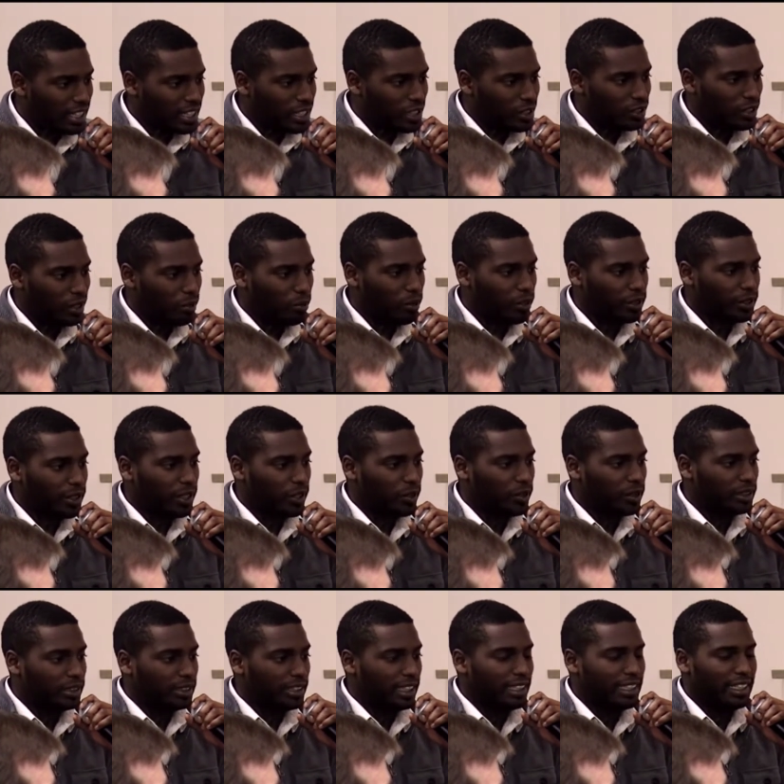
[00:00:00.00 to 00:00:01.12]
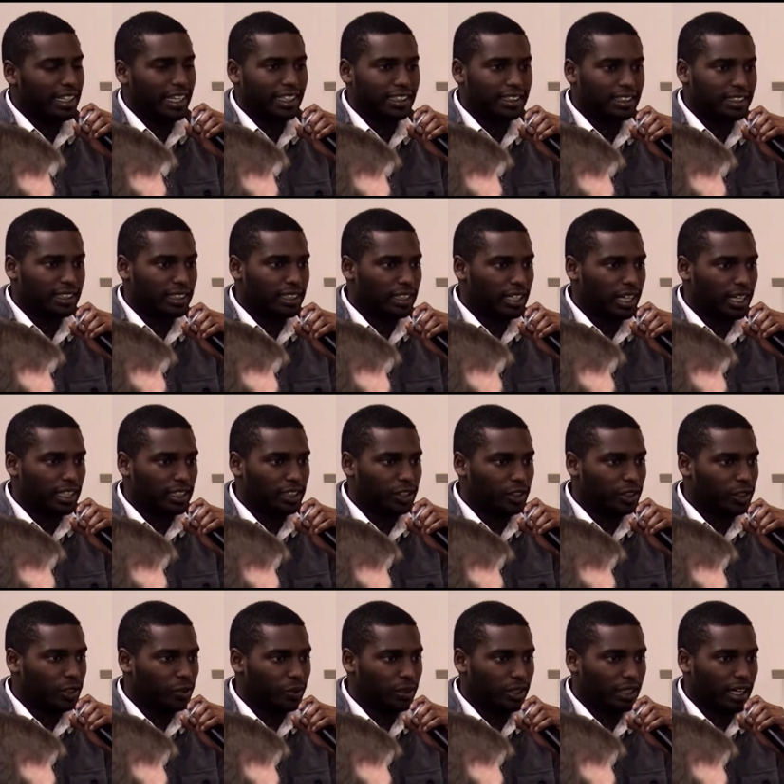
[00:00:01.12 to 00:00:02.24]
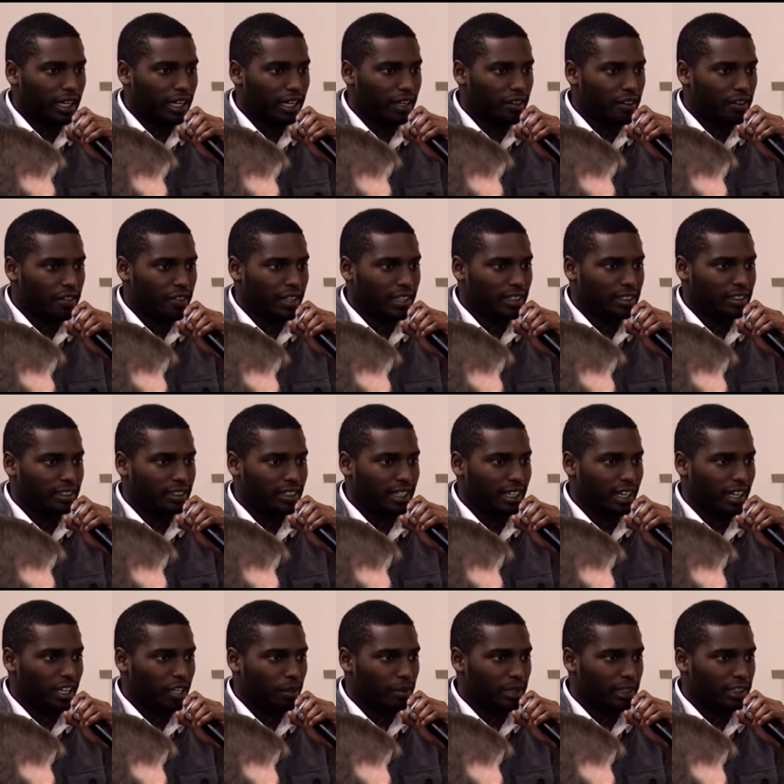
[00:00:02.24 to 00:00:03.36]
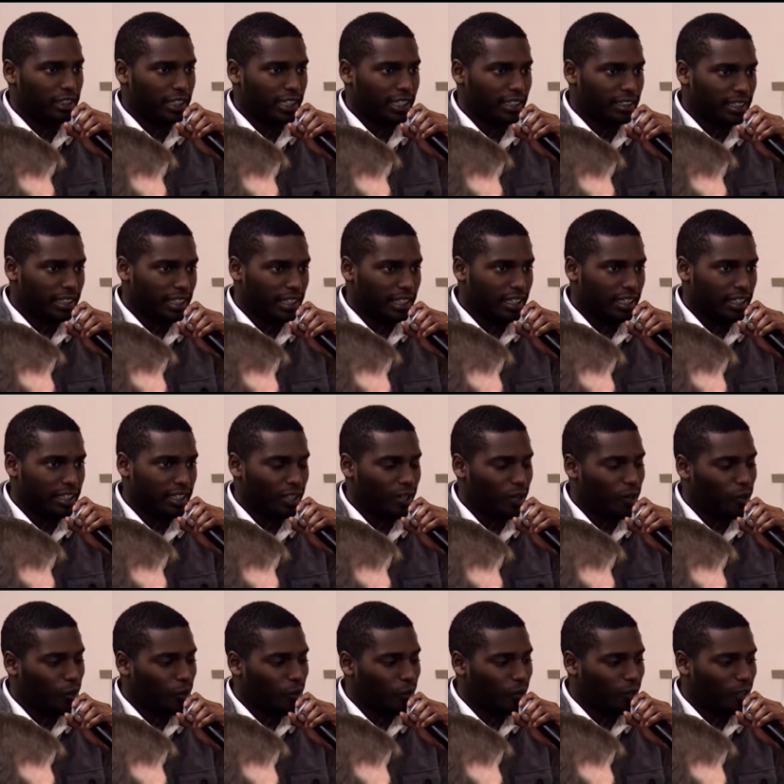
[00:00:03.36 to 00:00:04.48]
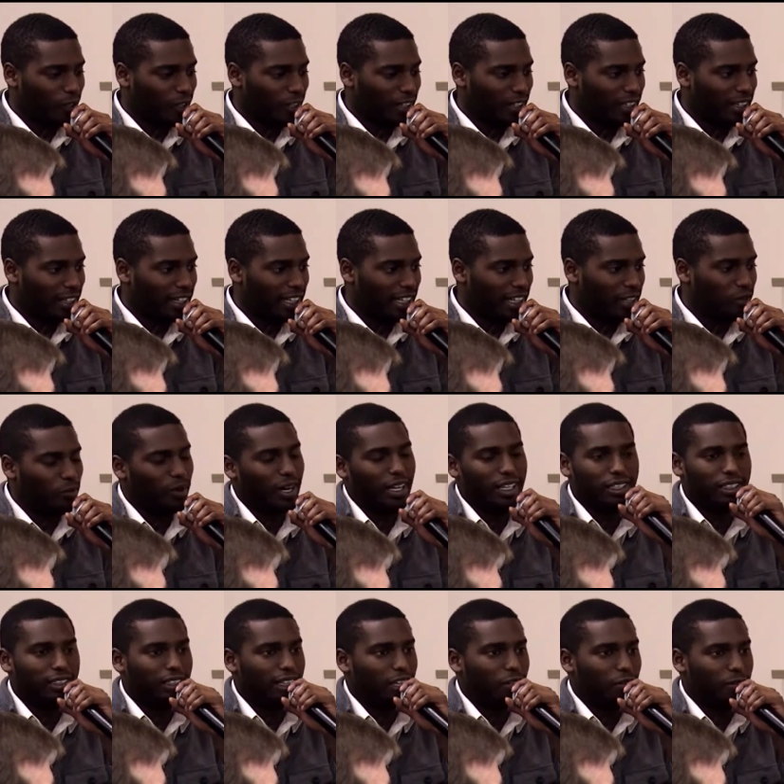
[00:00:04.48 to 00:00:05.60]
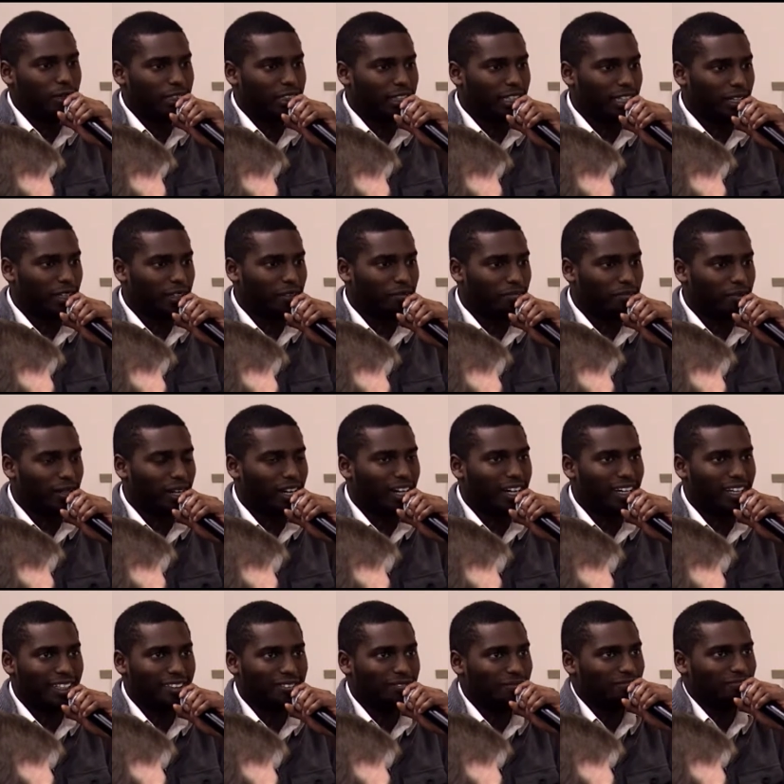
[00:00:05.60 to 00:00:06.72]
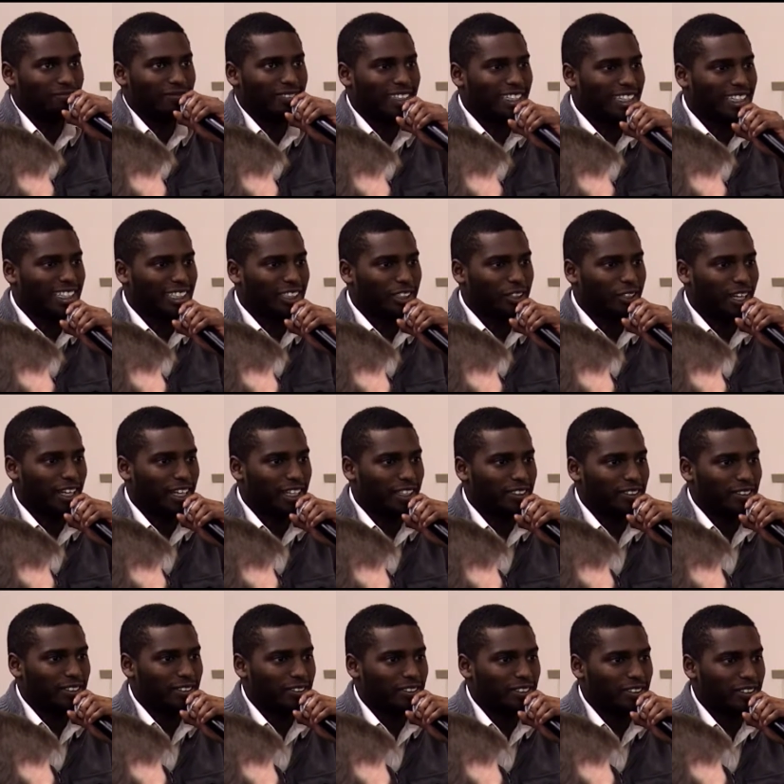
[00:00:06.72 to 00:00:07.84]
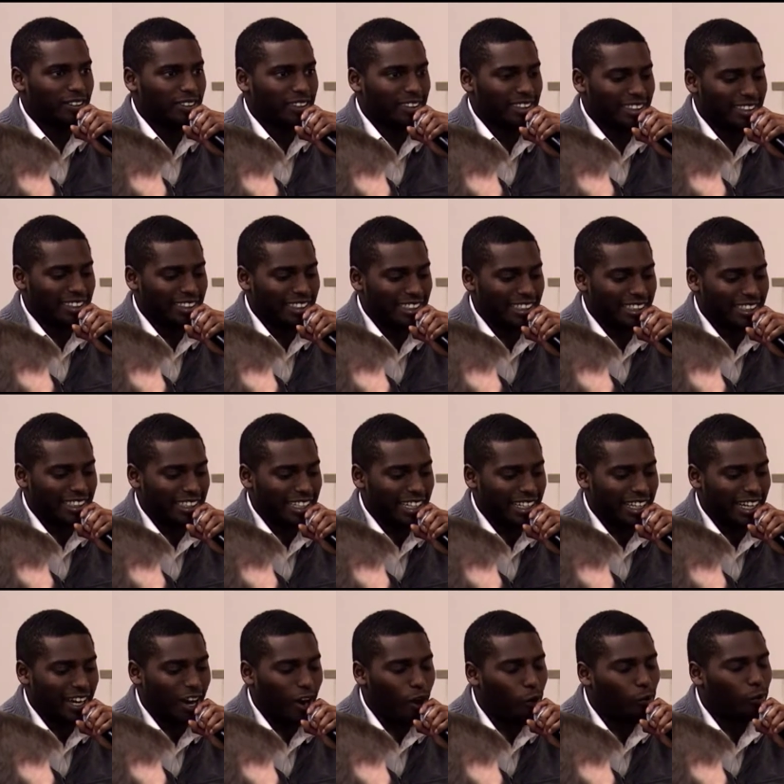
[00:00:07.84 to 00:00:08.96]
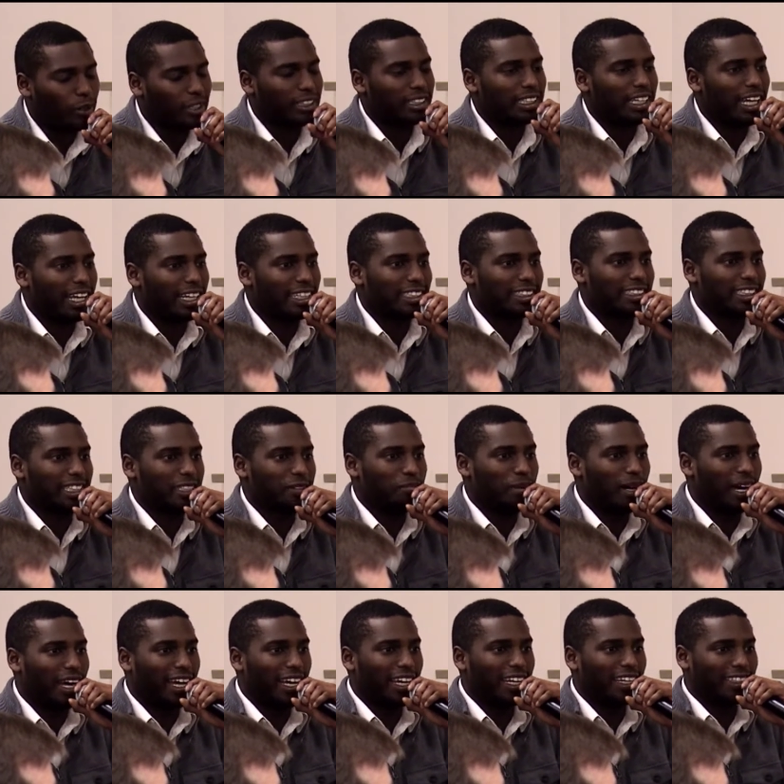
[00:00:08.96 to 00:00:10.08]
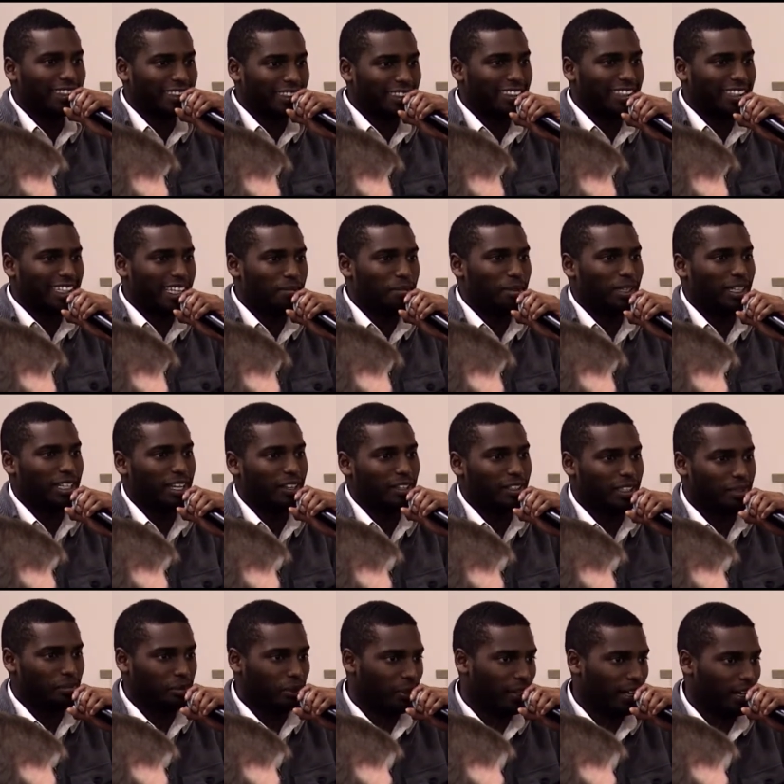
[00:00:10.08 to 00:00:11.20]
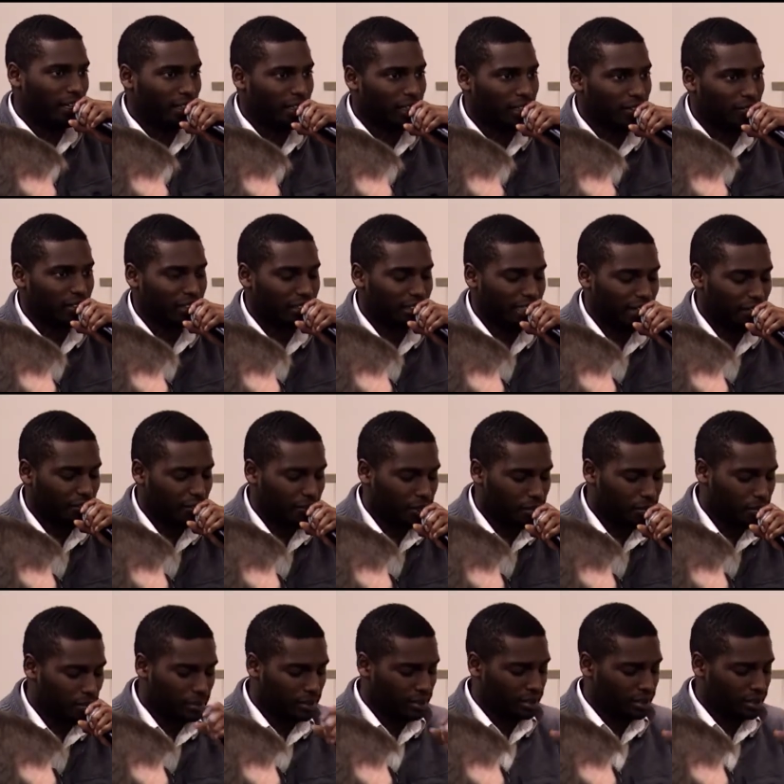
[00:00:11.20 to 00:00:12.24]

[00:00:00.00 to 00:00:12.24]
So I'm wondering, did Nixon undo a lot of the things that LBJ did, and why didn't LBJ try to hold his legacy by keeping another Democrat in office after him?